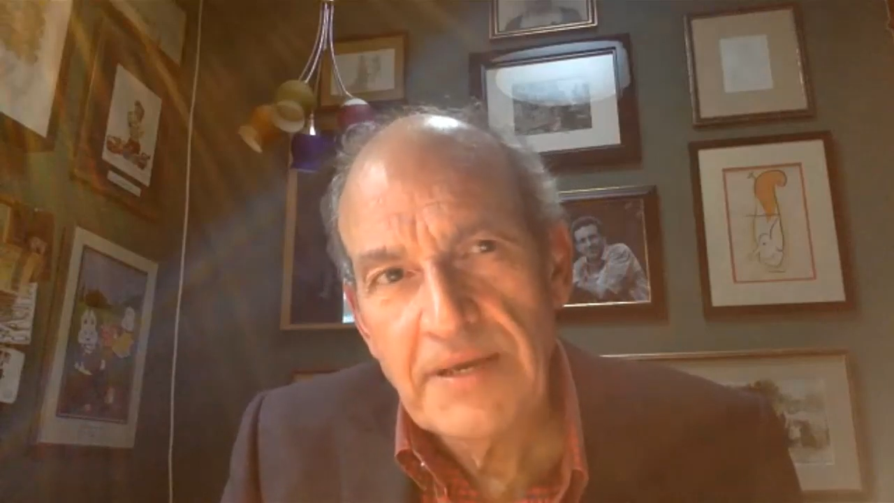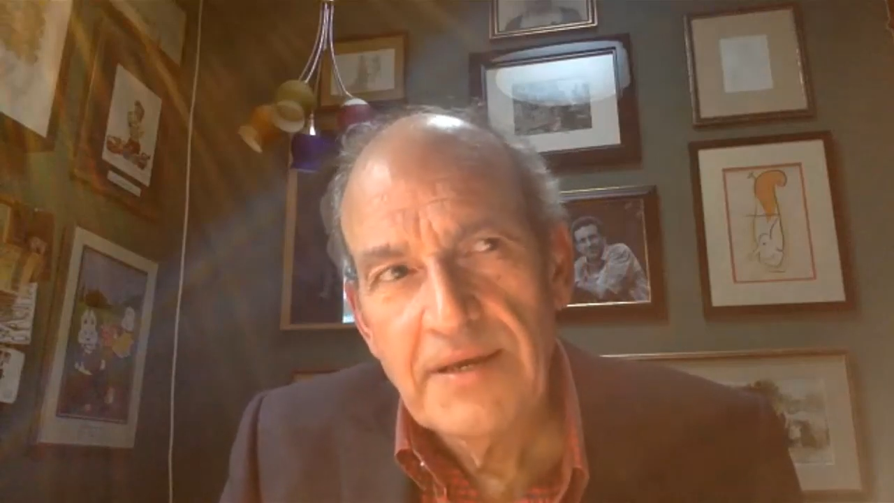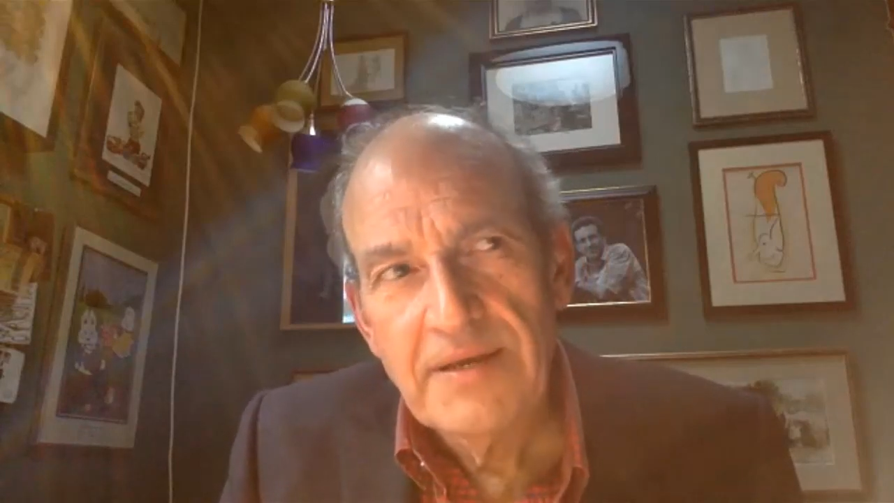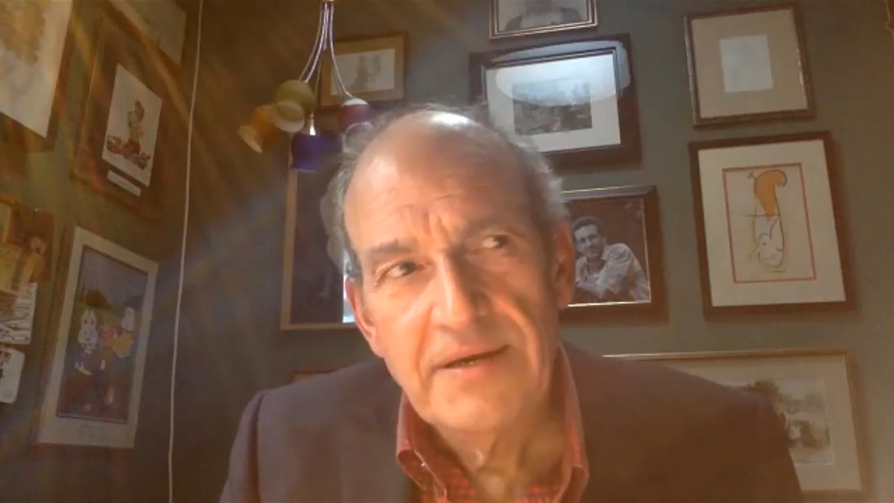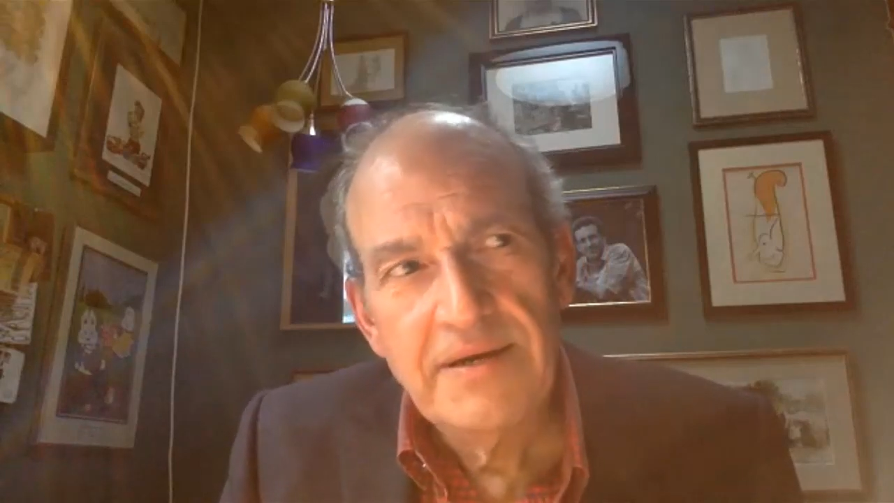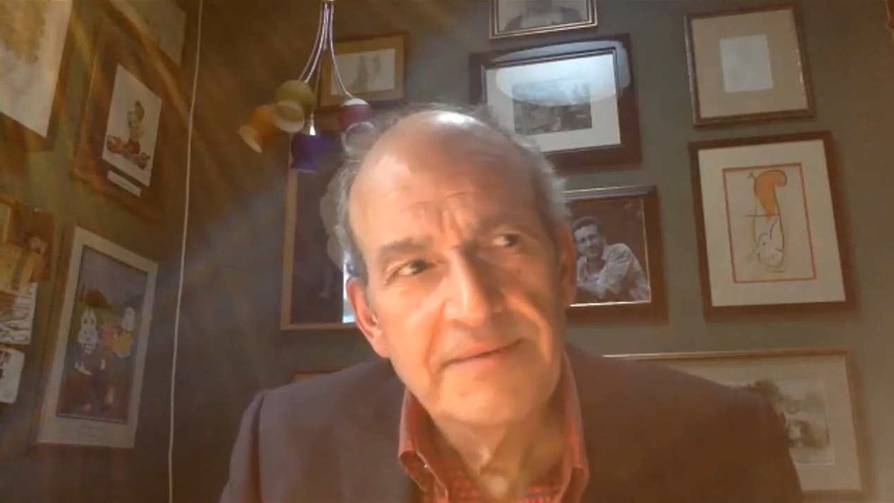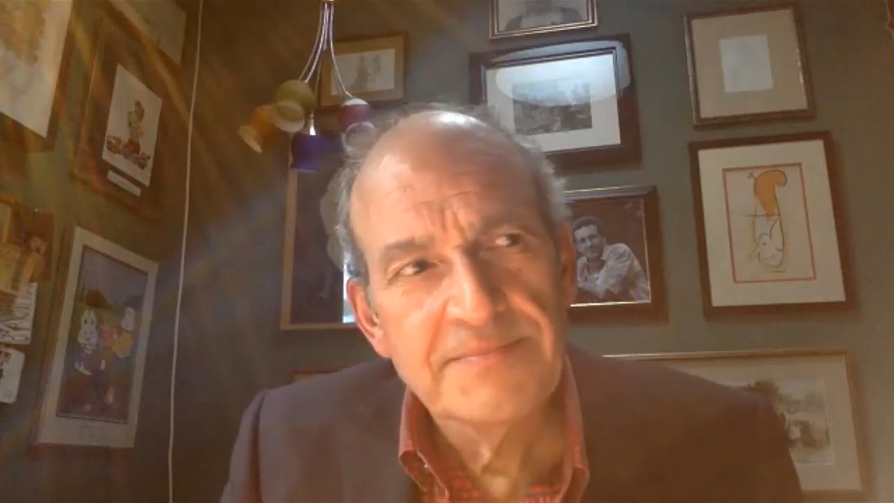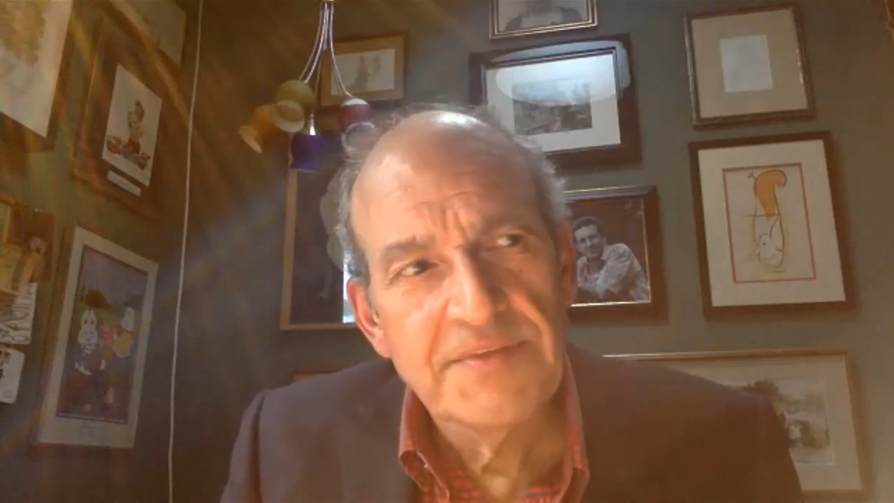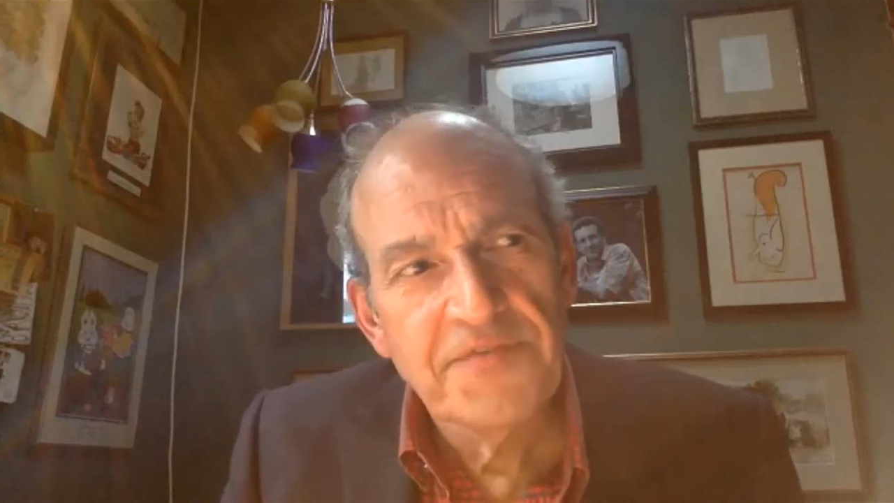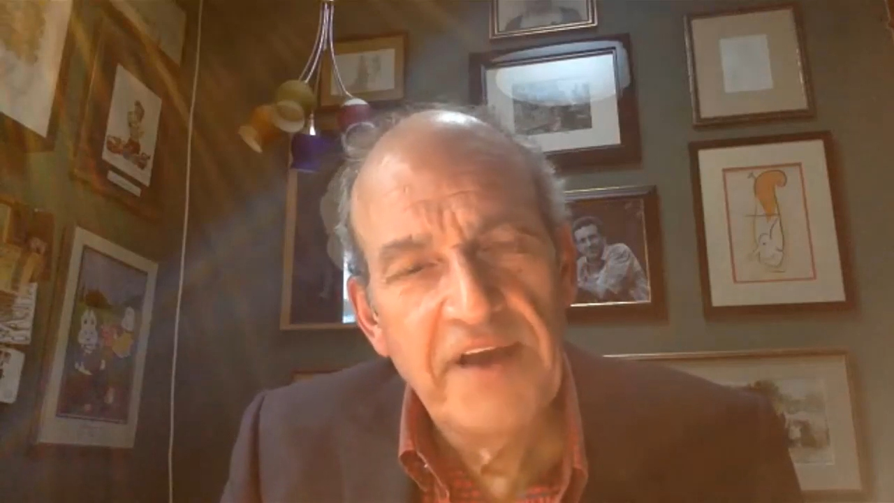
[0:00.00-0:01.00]

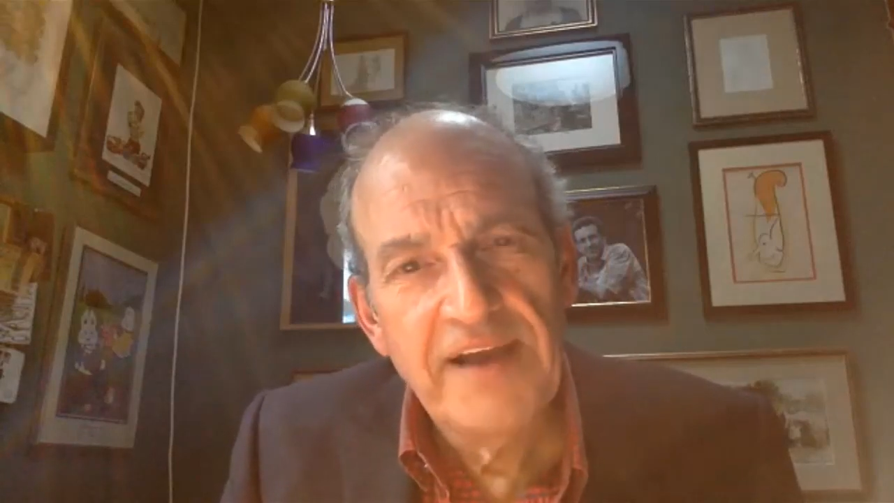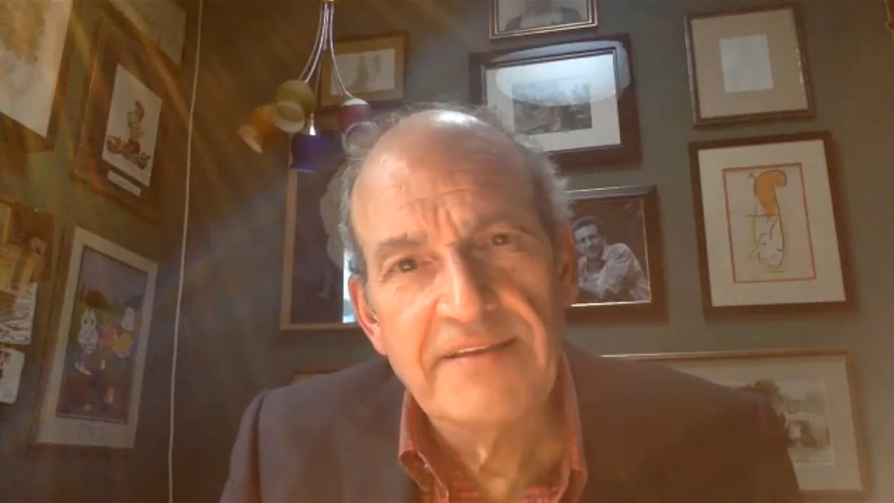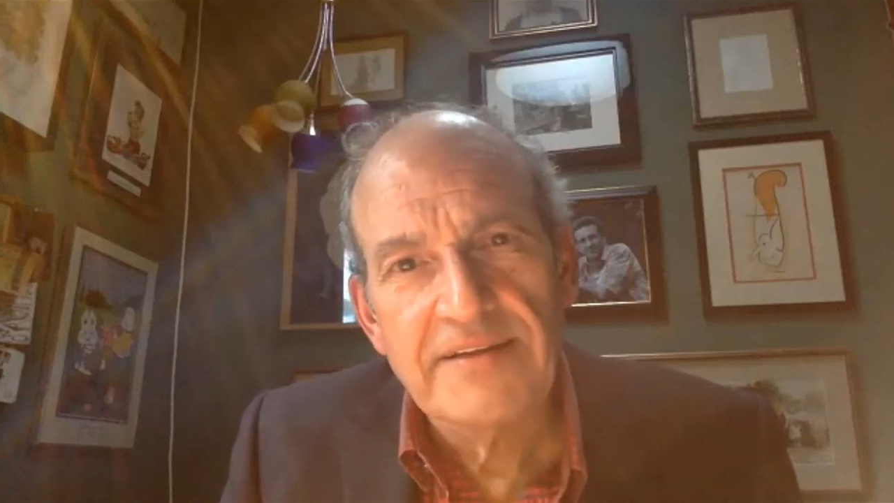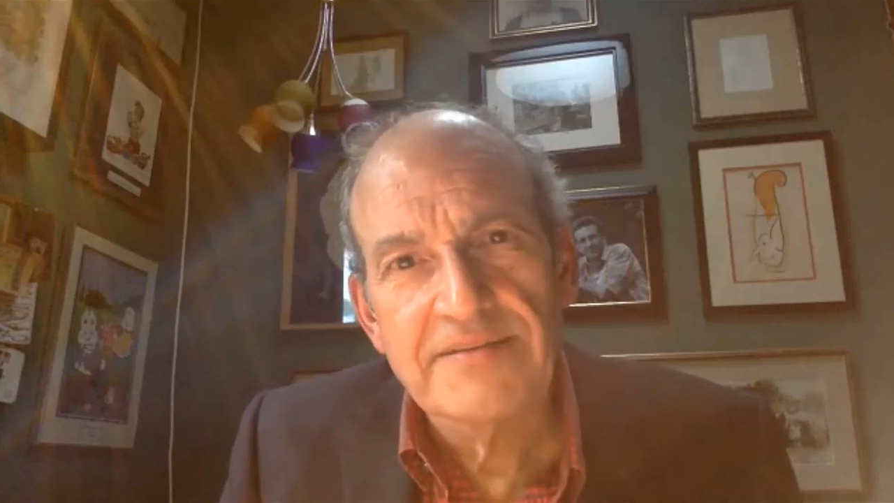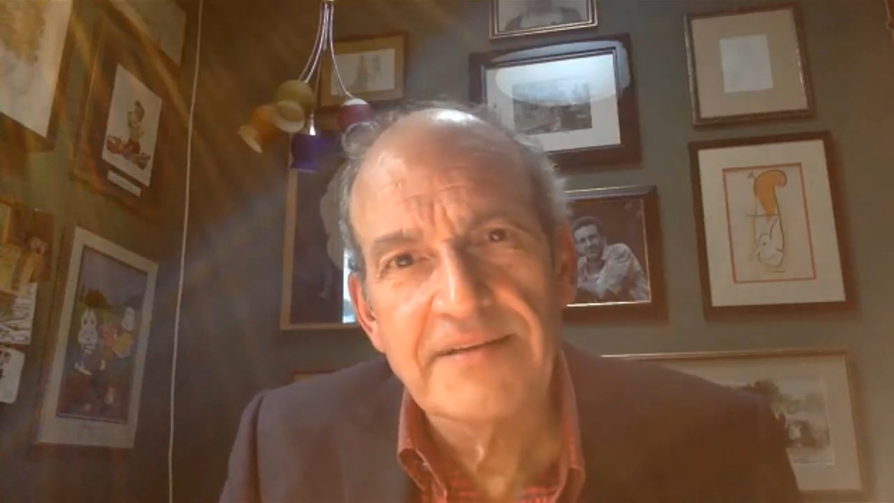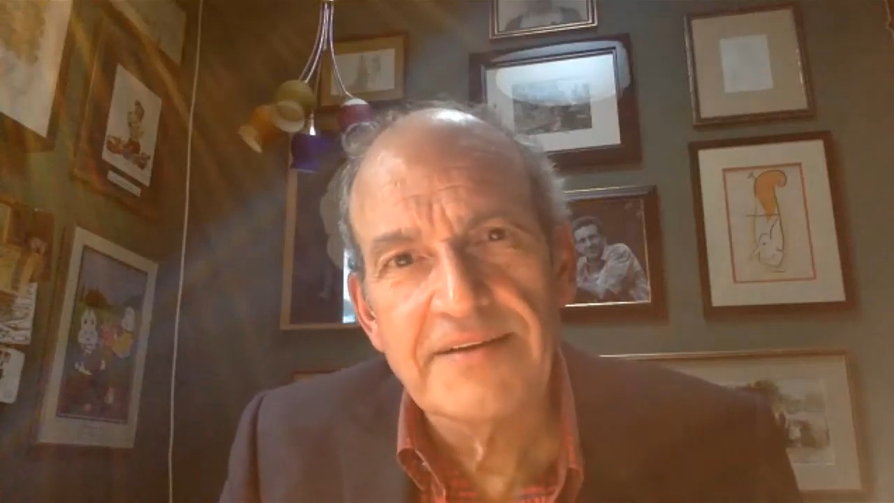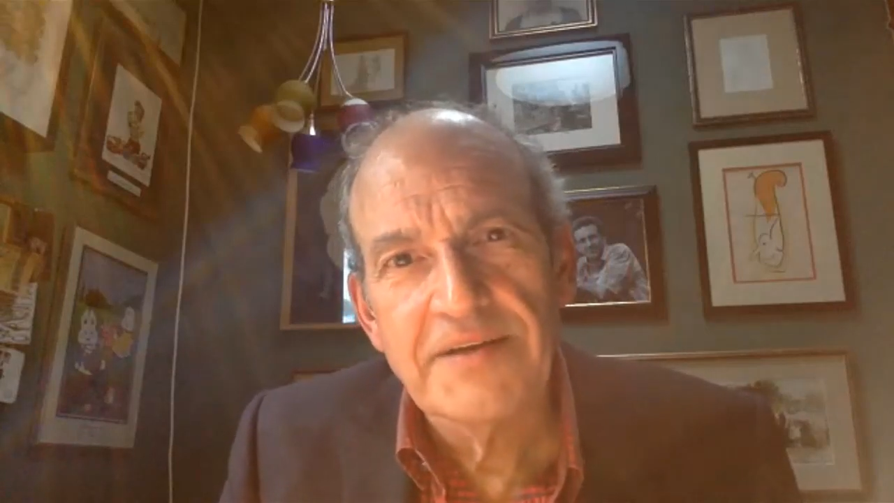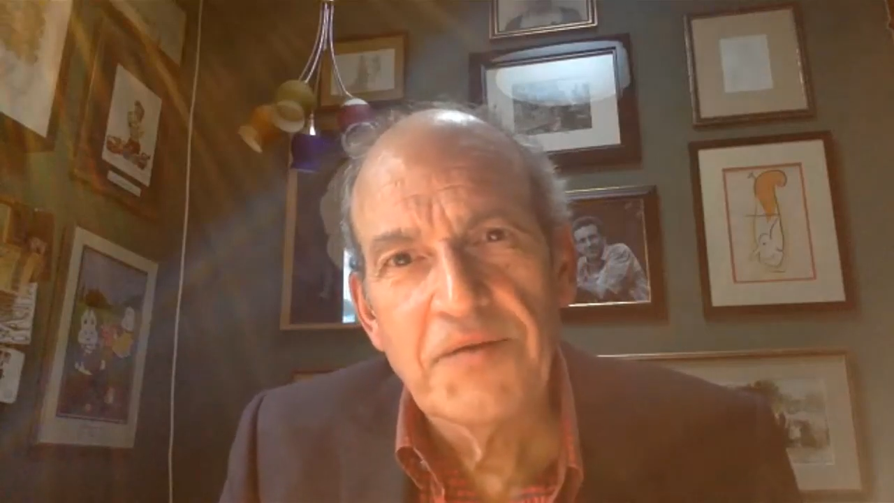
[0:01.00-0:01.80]
The fact that